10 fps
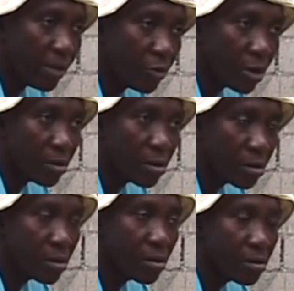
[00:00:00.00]
Libra.
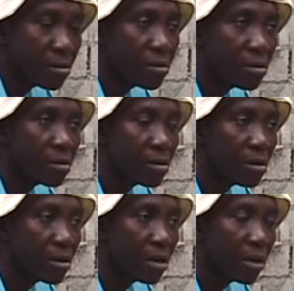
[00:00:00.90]
Uh-huh.
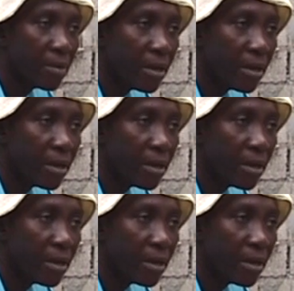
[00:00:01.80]
And